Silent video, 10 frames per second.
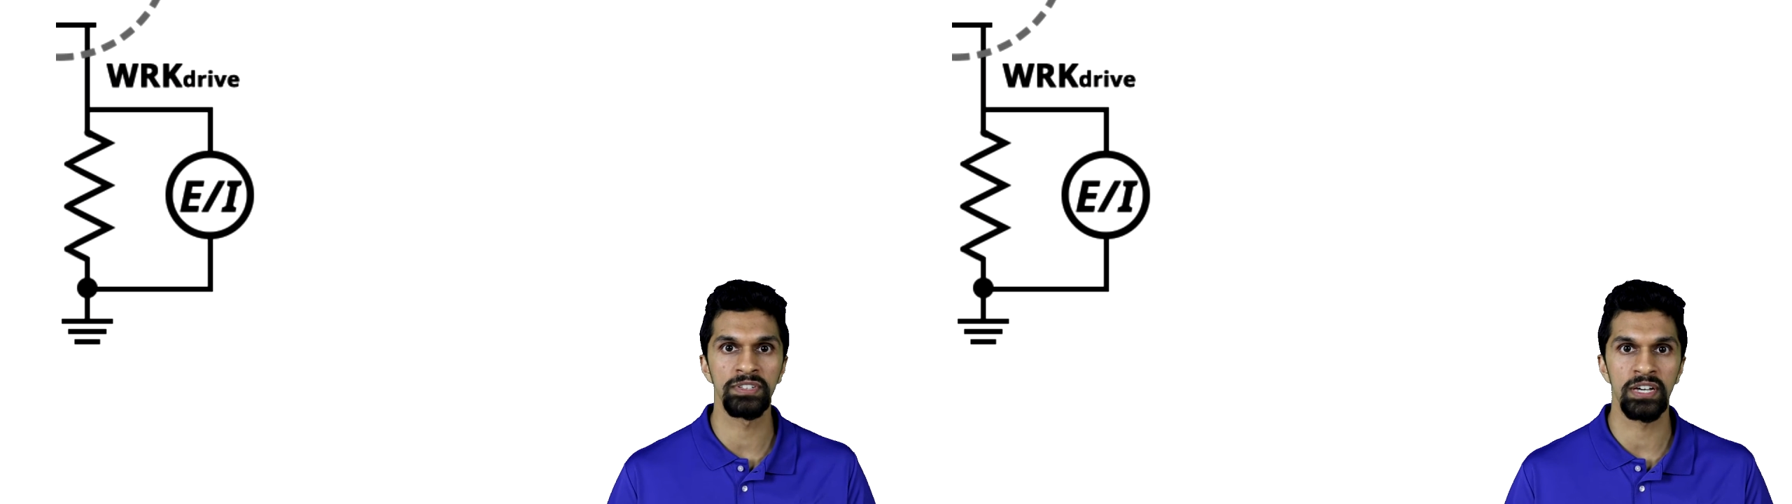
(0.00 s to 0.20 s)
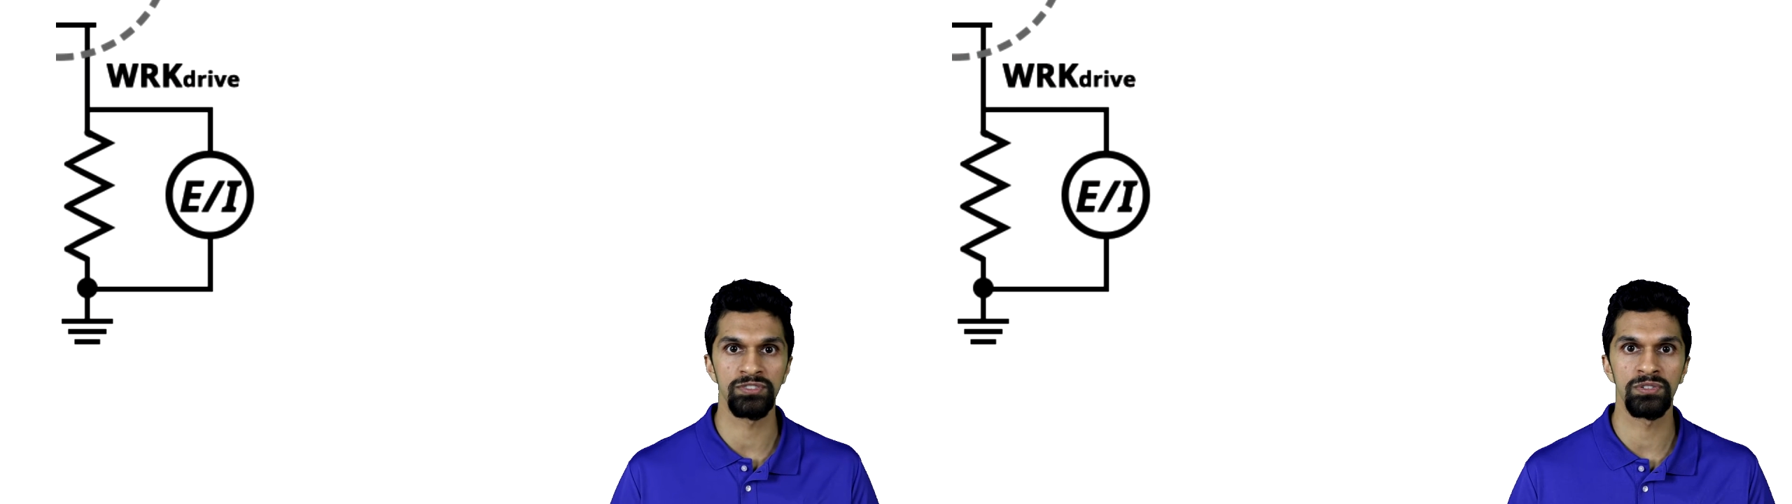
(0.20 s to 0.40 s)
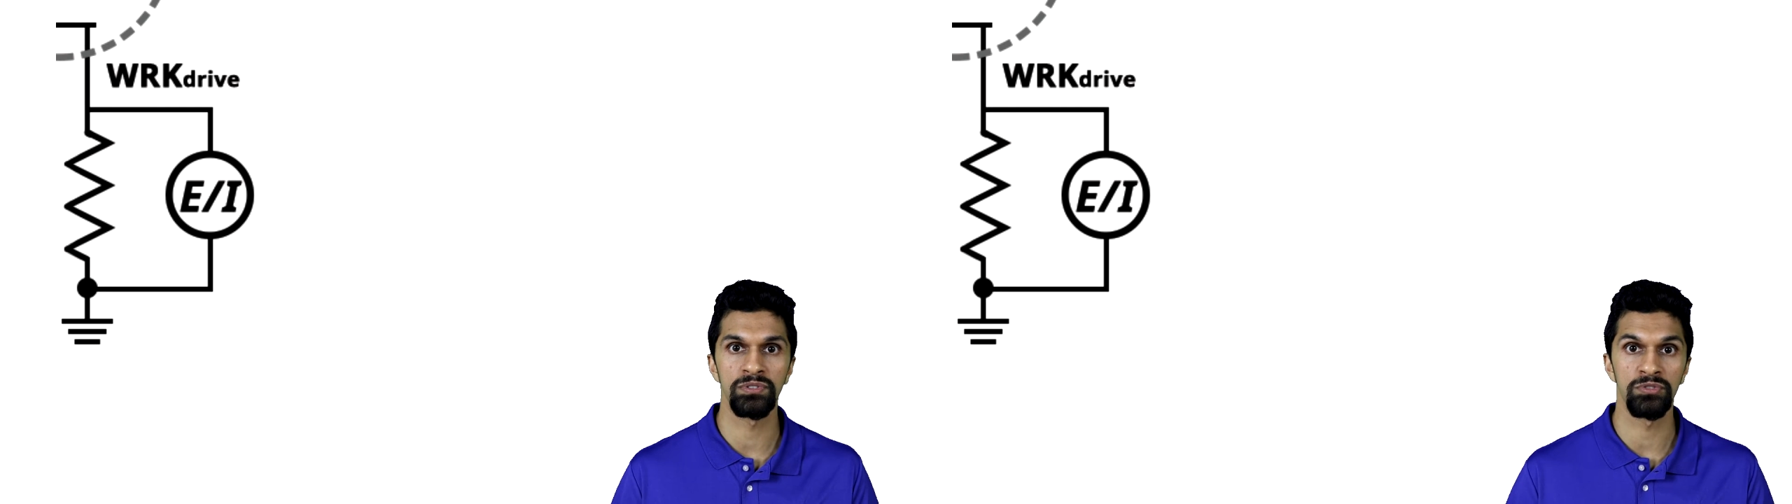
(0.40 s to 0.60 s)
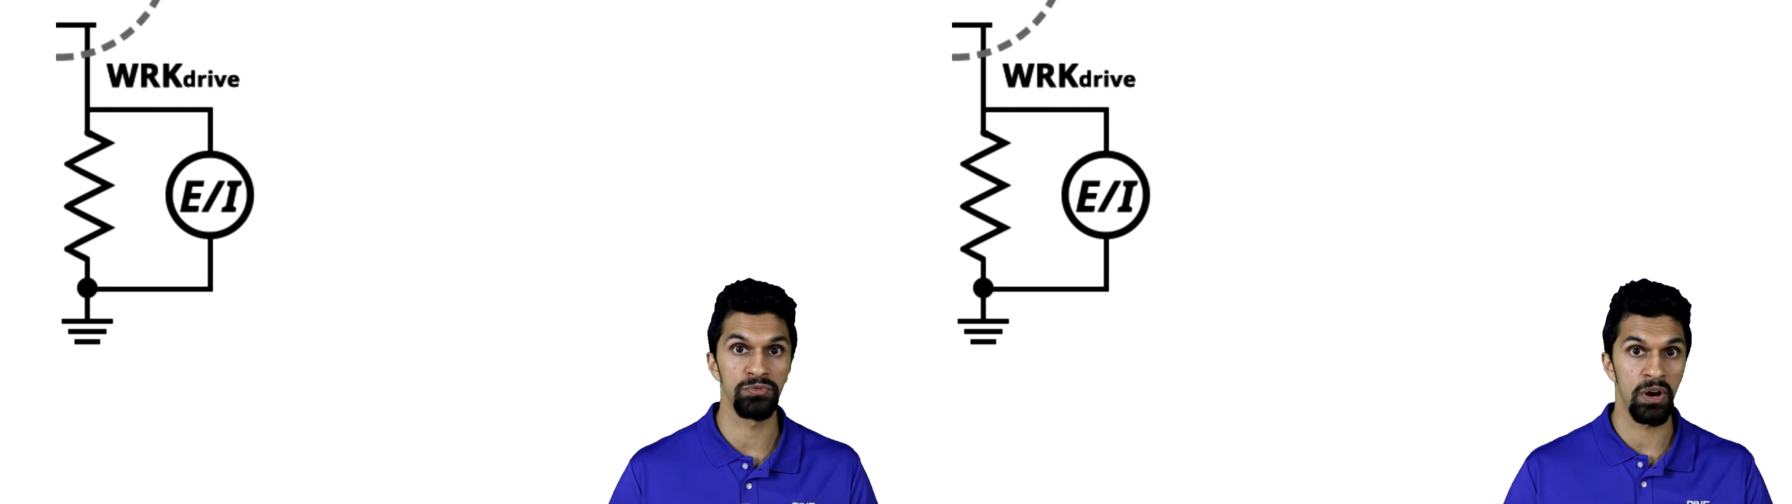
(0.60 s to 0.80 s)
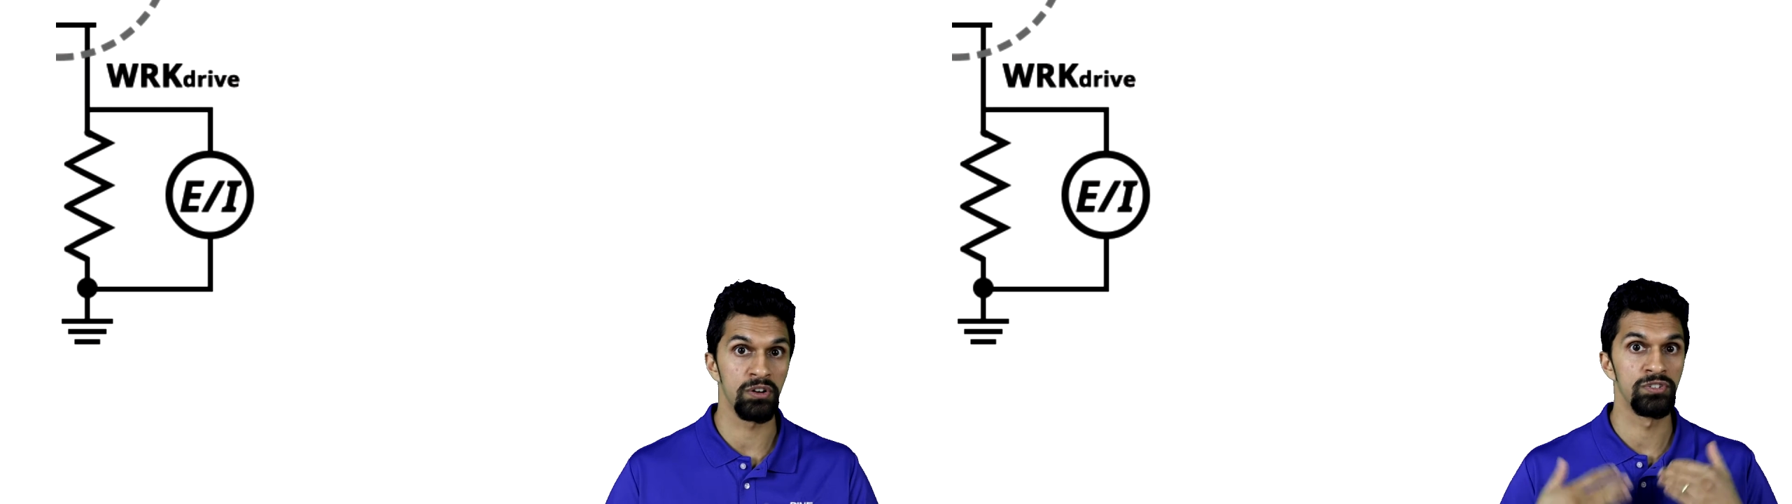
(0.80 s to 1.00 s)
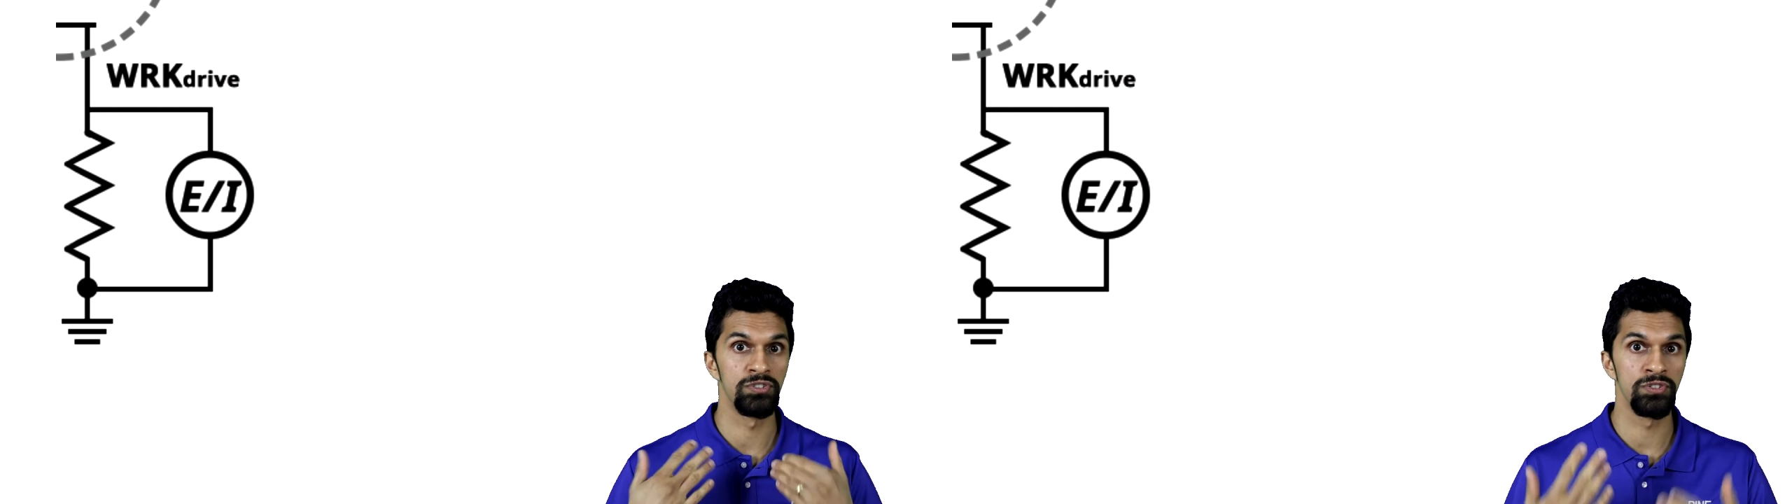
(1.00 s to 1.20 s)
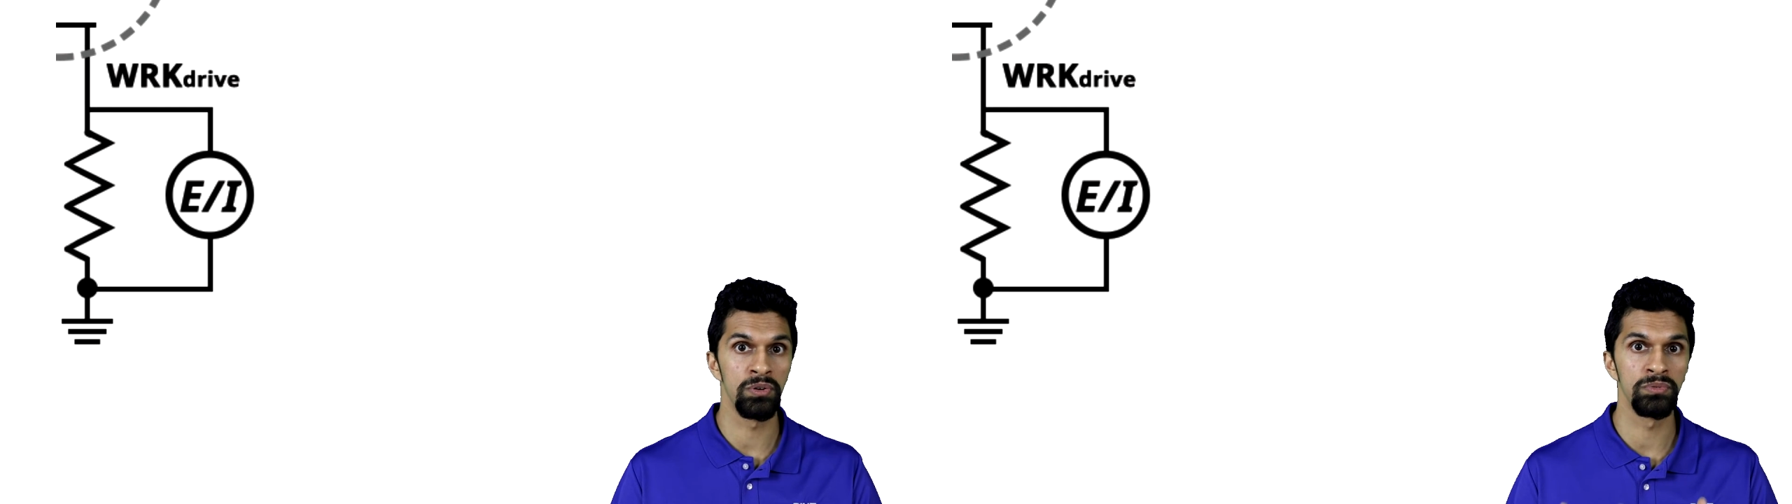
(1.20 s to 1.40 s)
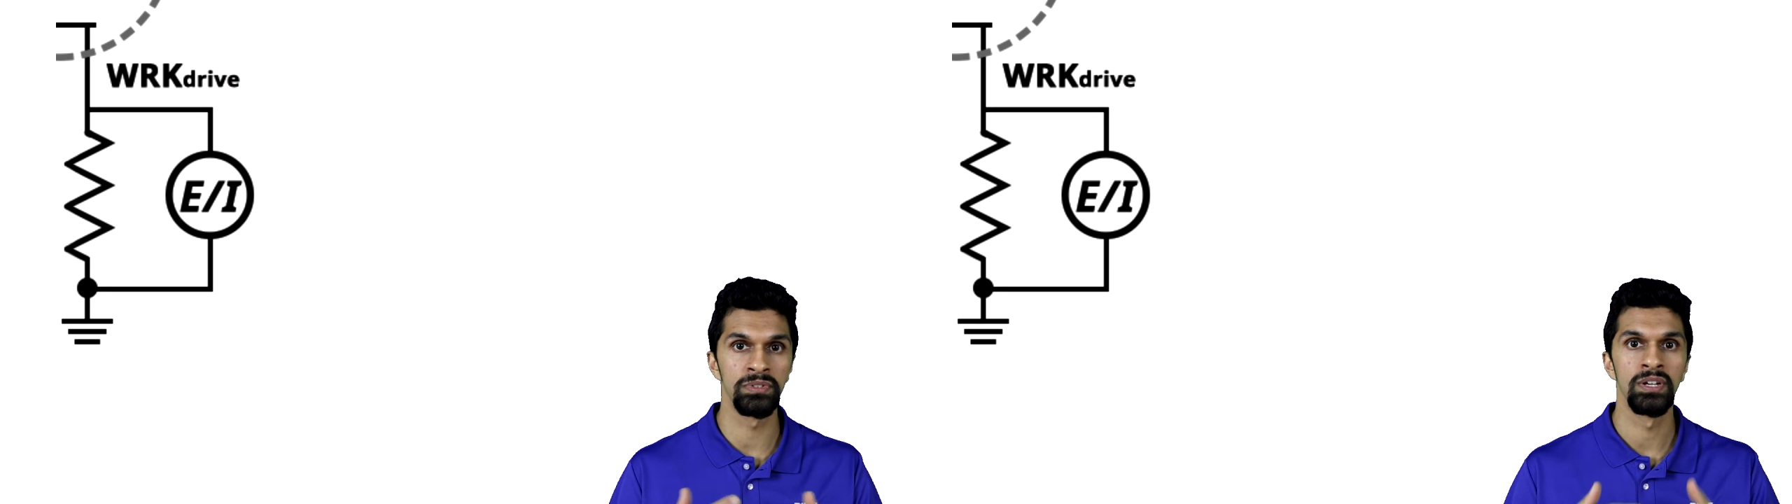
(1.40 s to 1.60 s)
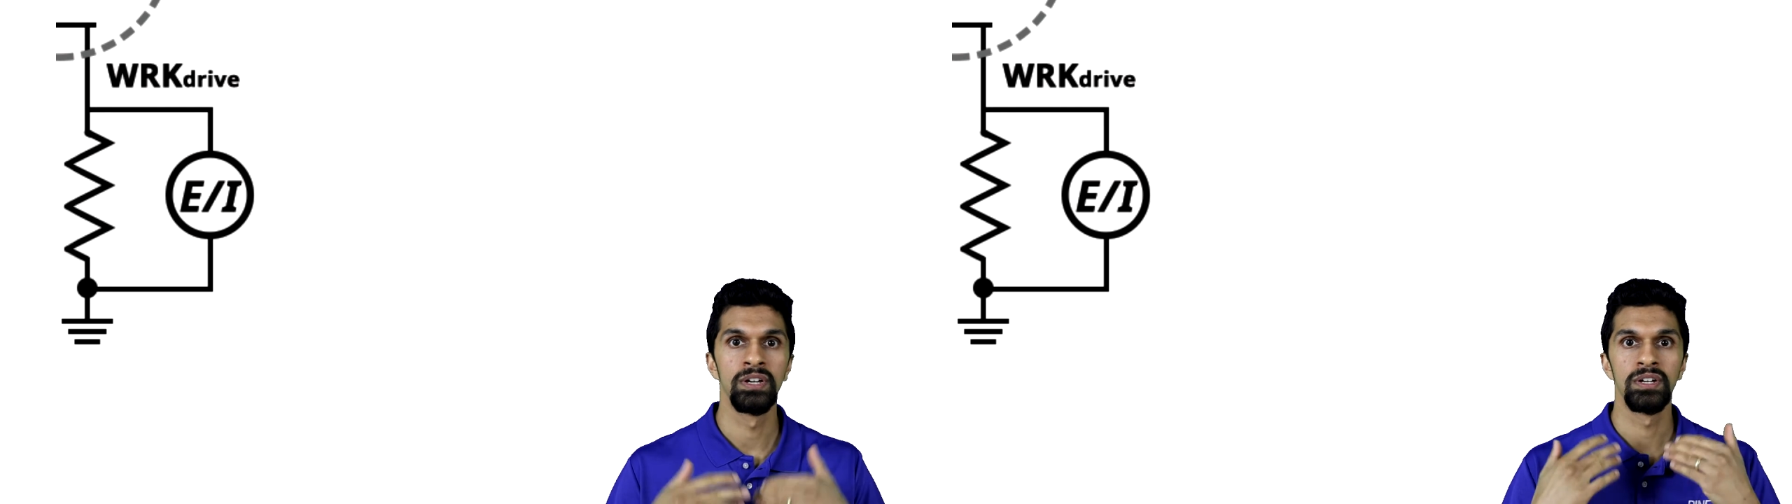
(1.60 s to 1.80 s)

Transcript: electrode through our known